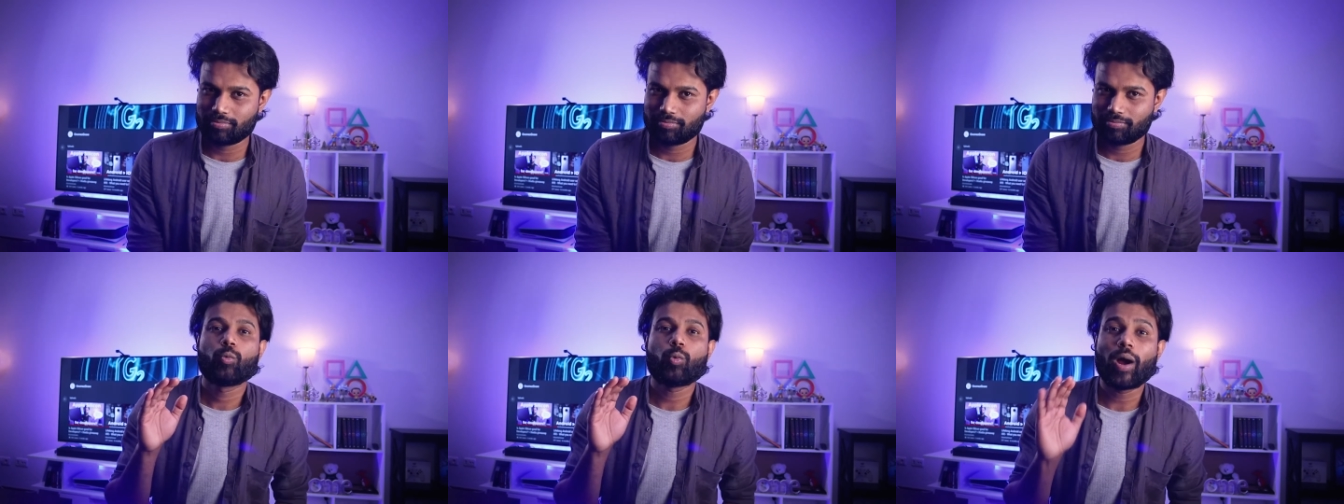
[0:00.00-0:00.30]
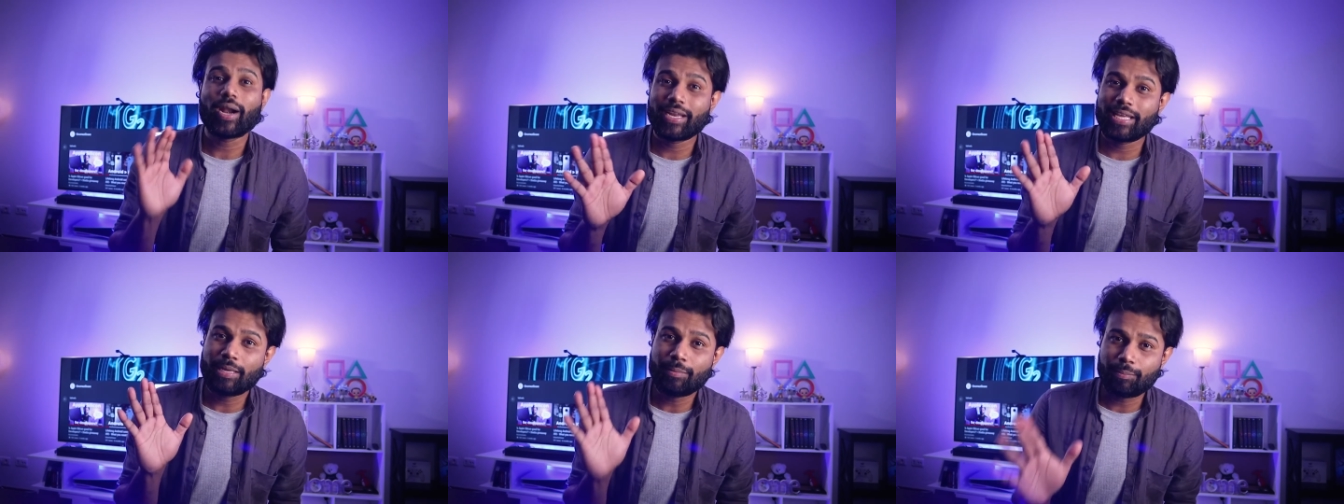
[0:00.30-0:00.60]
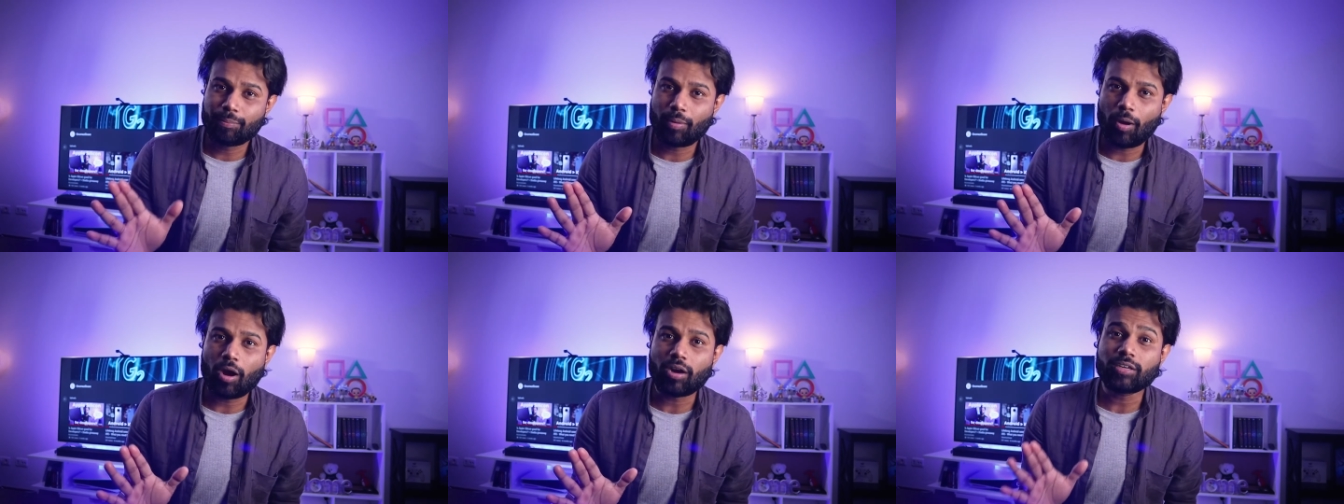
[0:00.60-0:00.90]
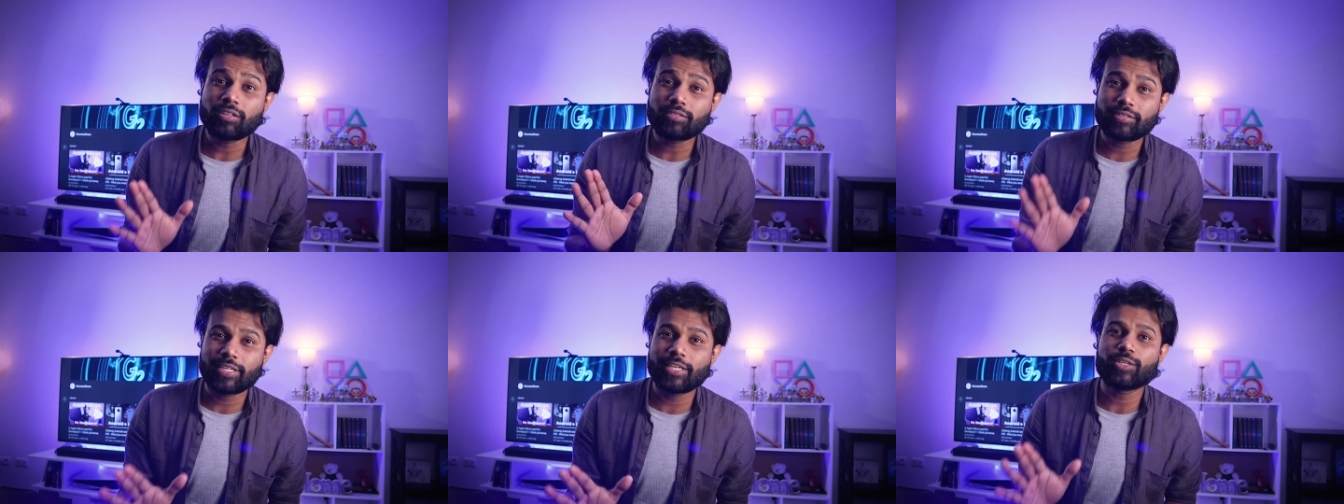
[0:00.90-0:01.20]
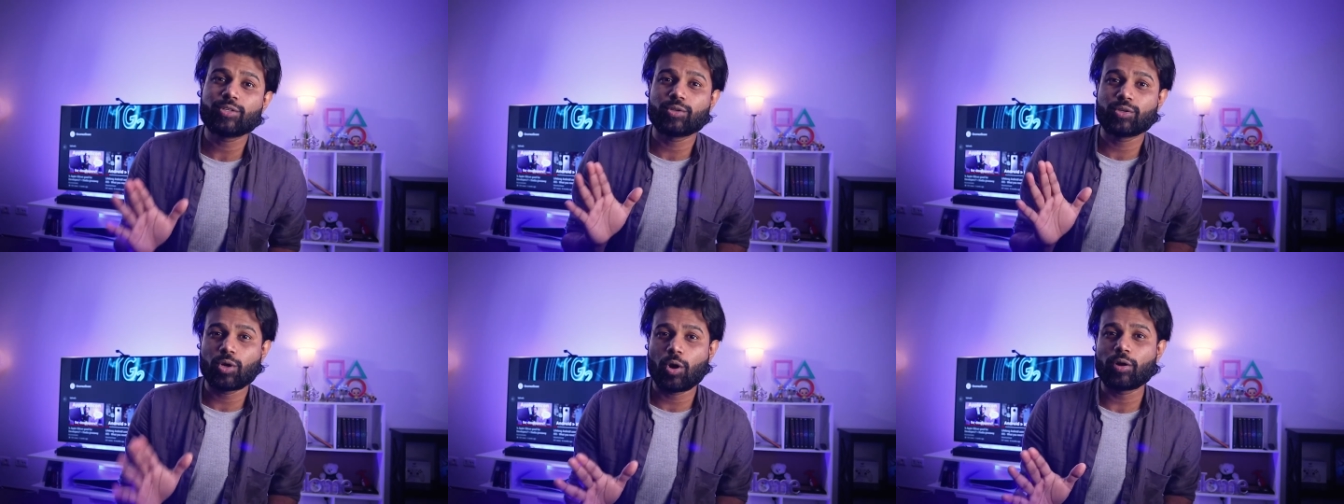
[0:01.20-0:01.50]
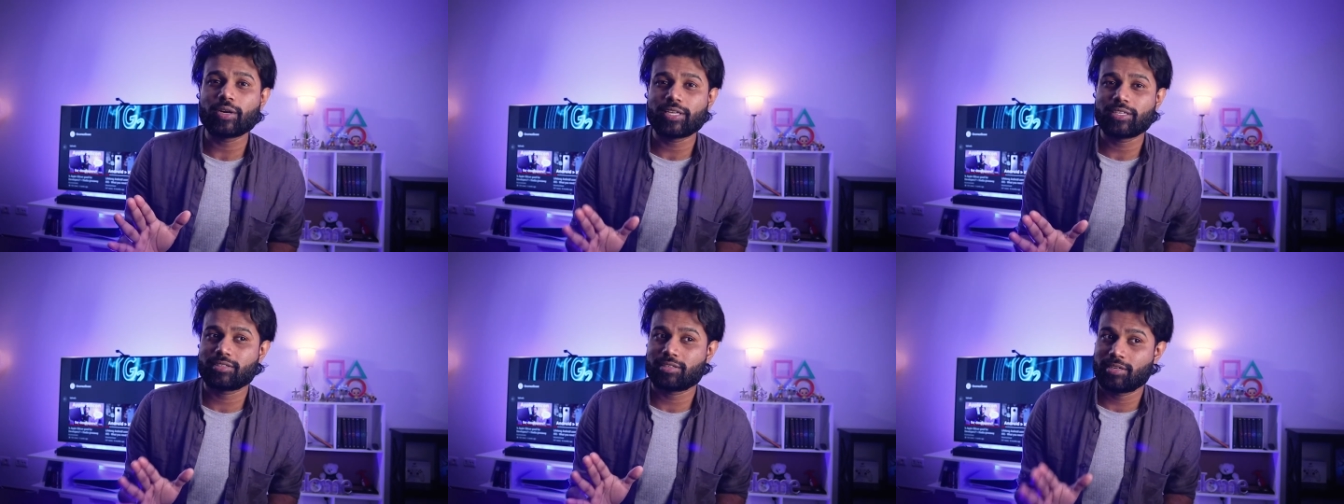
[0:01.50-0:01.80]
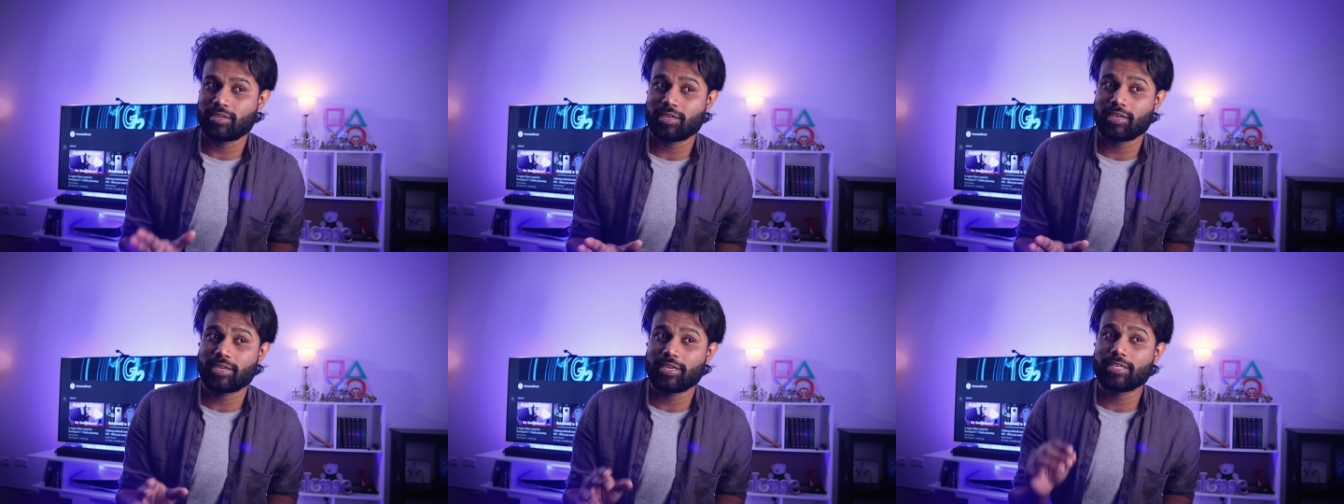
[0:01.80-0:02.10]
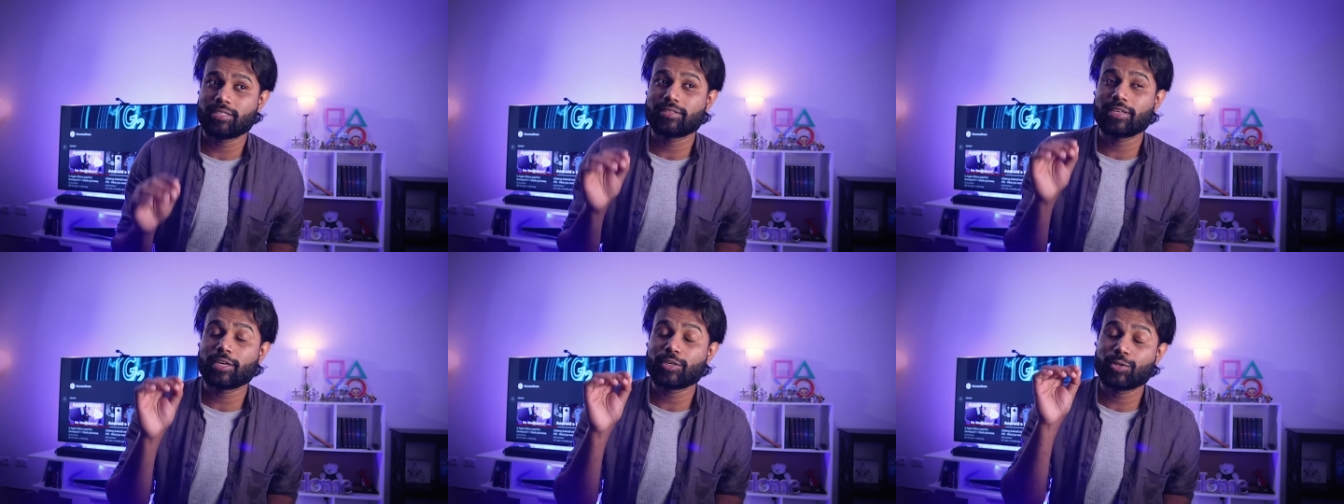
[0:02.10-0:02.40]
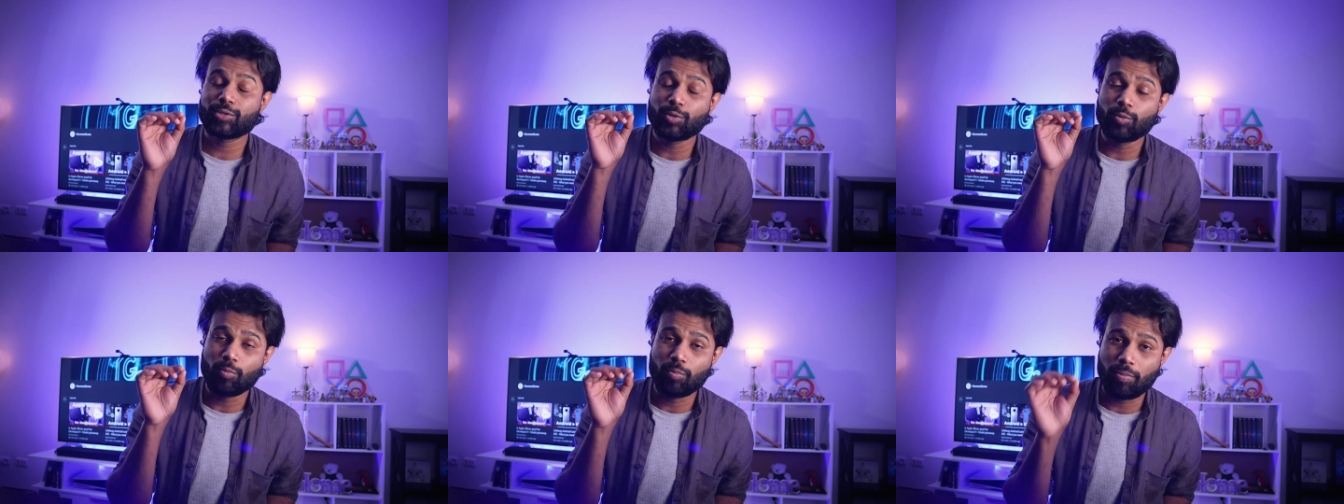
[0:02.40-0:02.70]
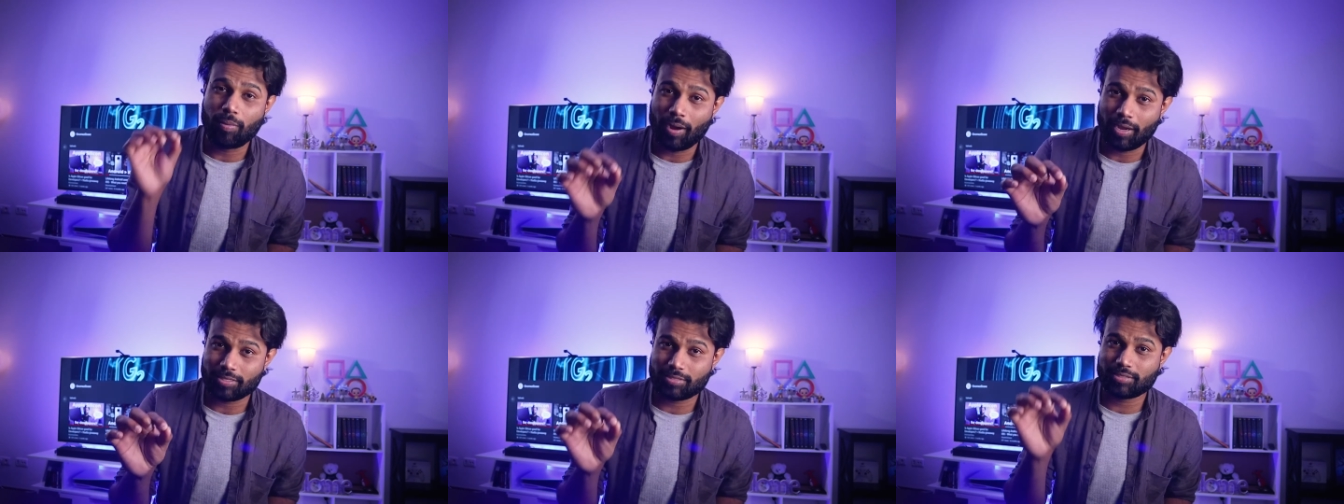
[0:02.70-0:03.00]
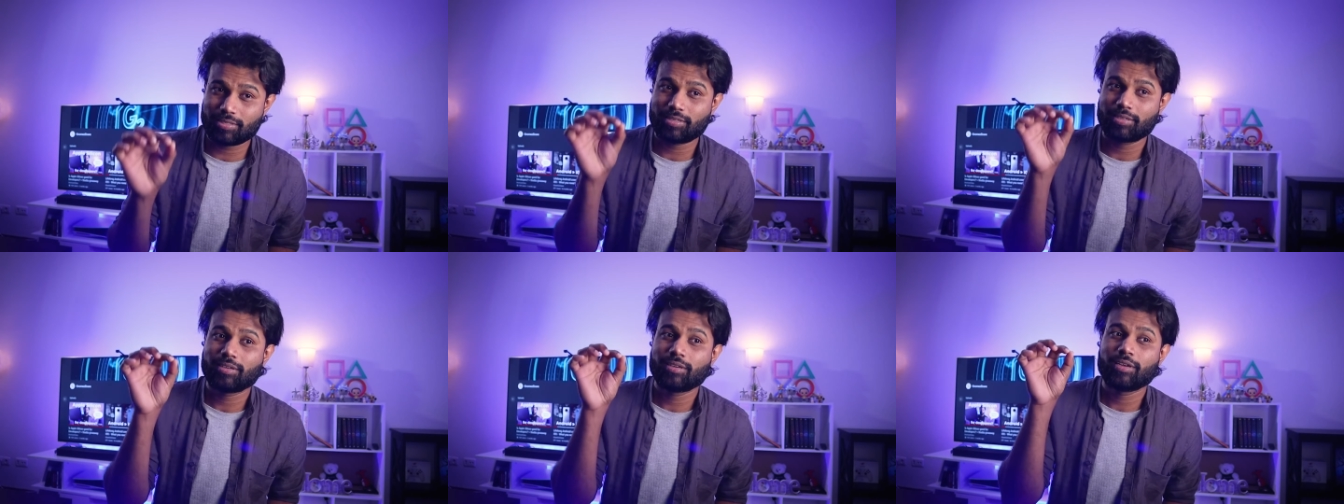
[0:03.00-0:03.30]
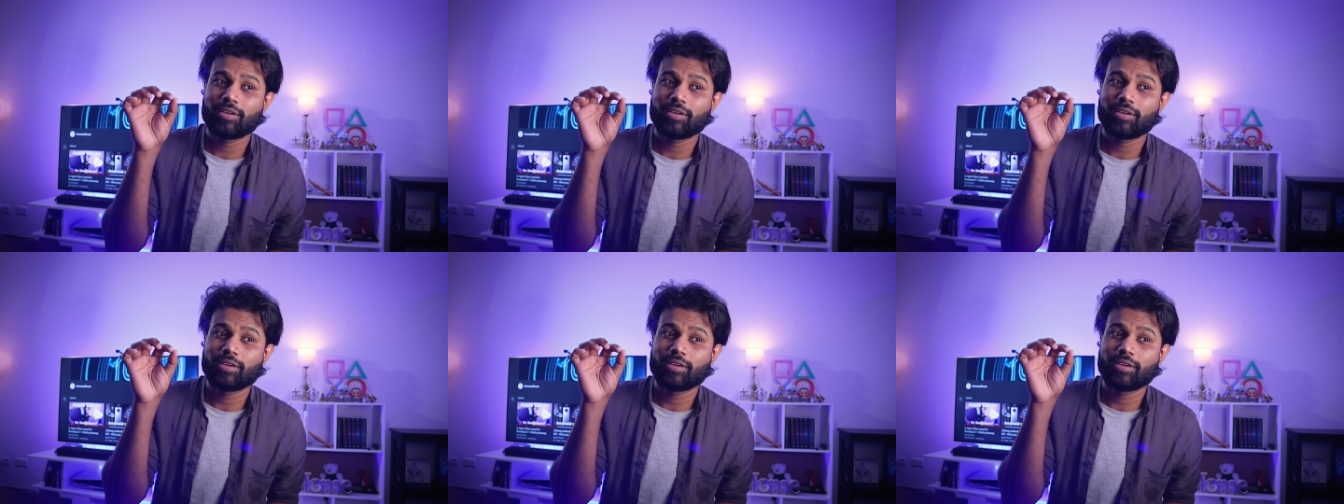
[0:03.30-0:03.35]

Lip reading: One important thing to notice here is that you must